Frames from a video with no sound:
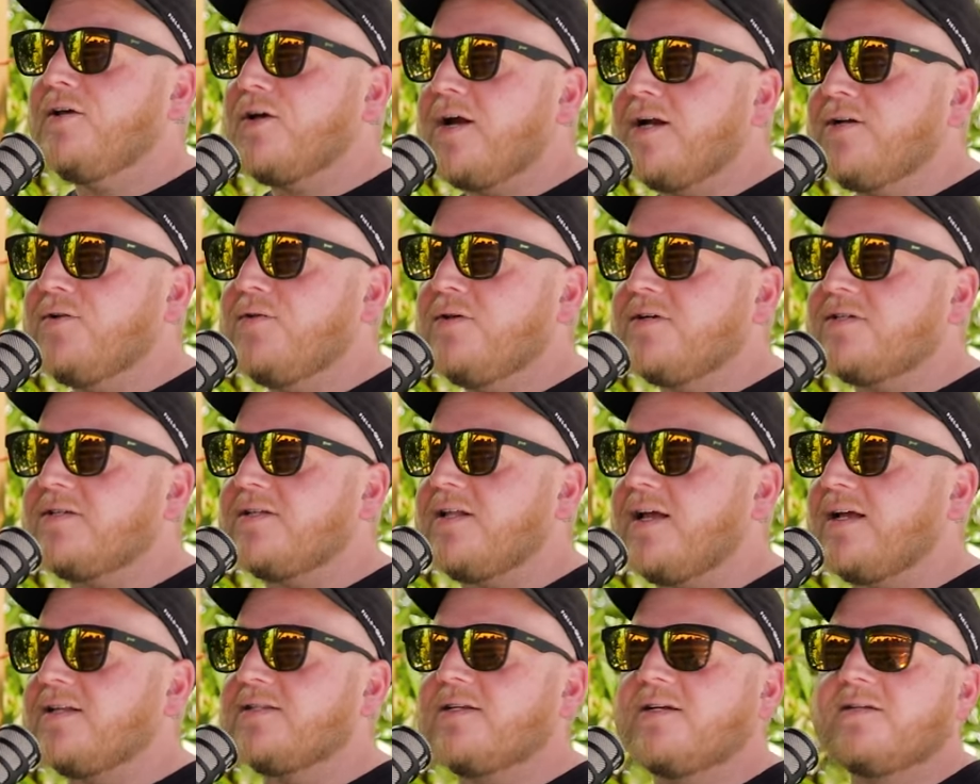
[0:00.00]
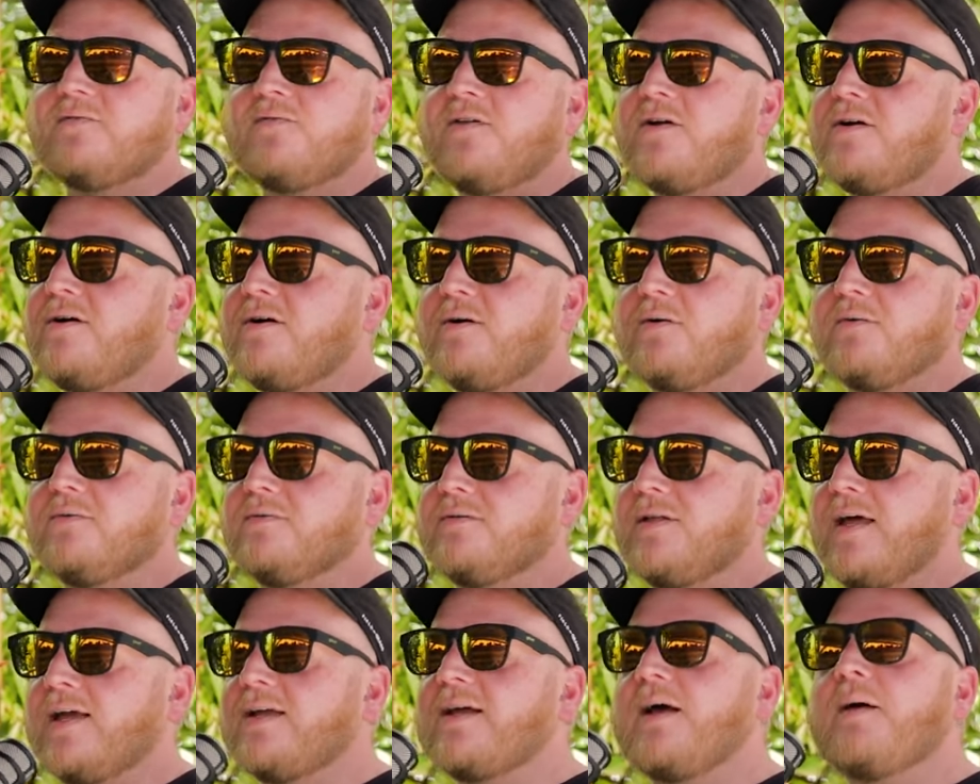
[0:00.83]
You got to do this and that. It's like,
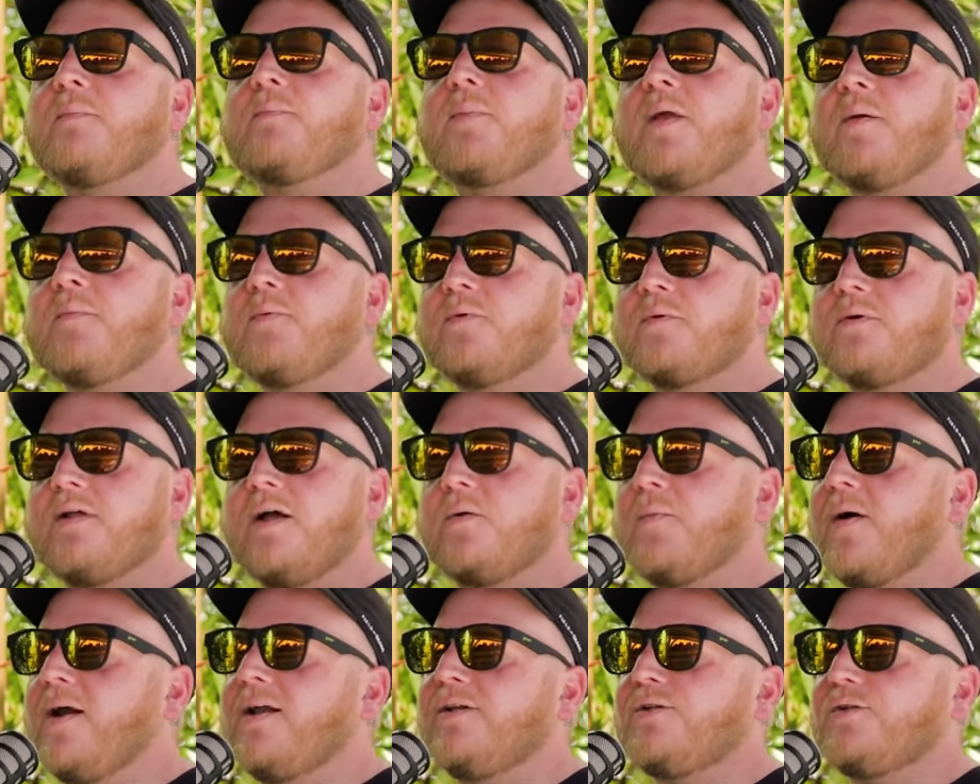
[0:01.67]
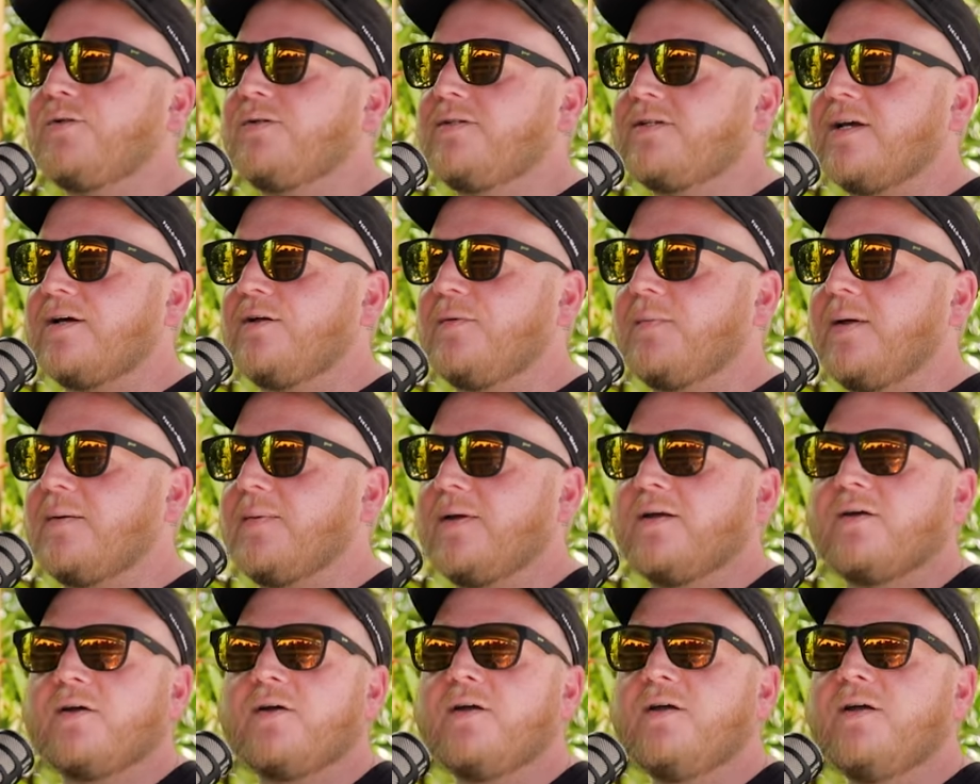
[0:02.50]
no. Like, uh, people were like, why didn't you tell him? I'm
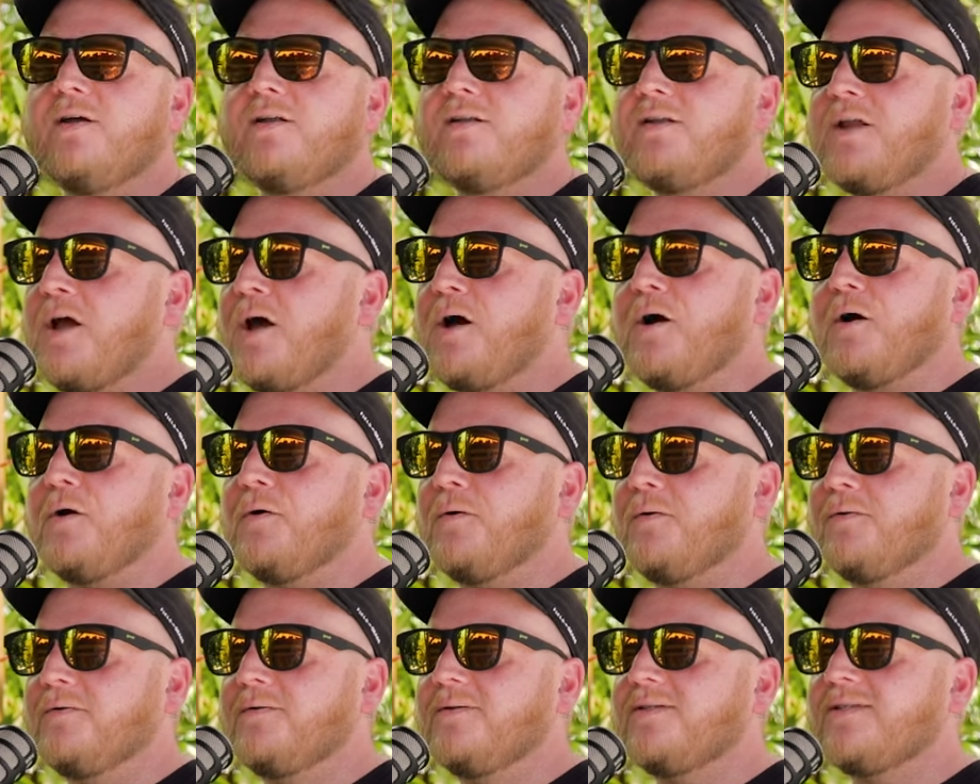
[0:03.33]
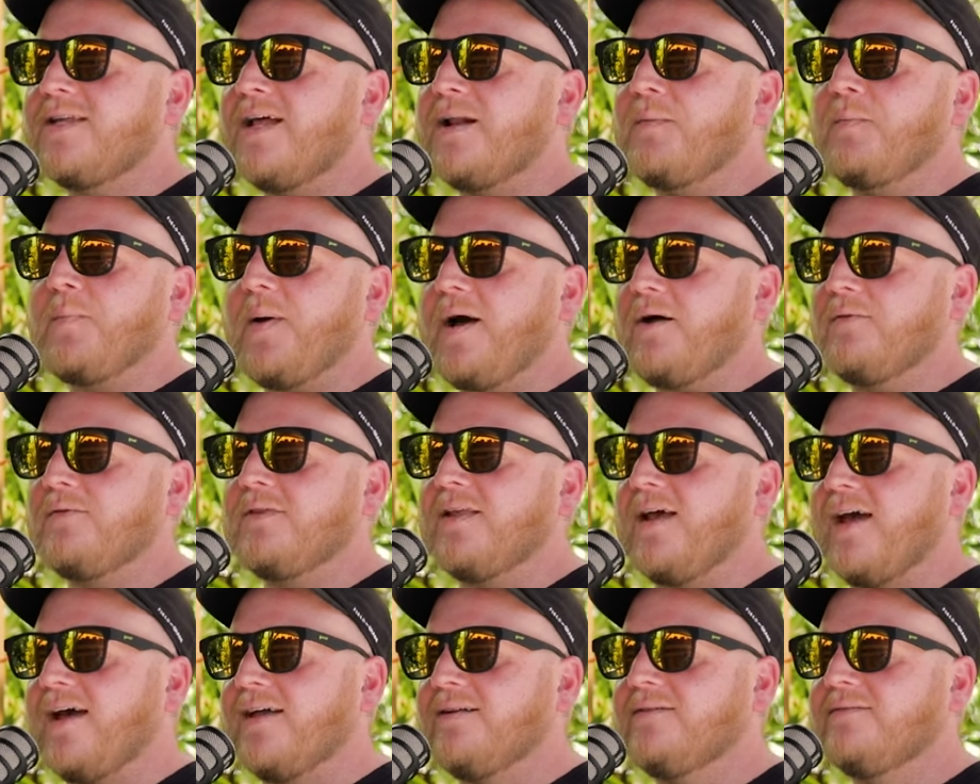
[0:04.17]
like, no, it's not
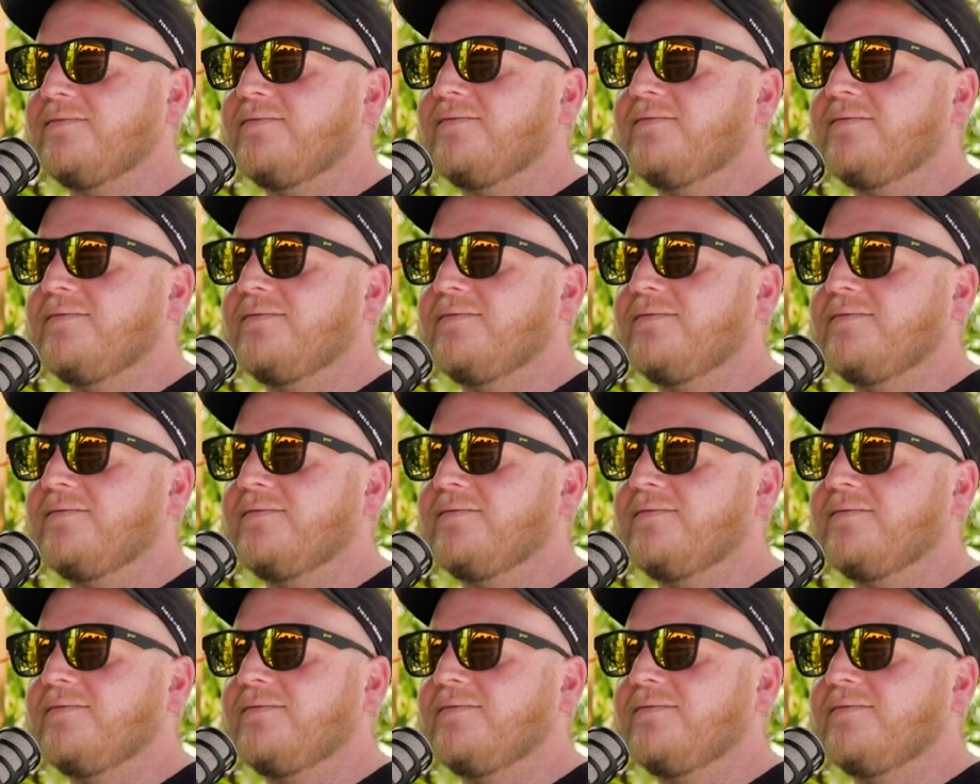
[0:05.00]
about that.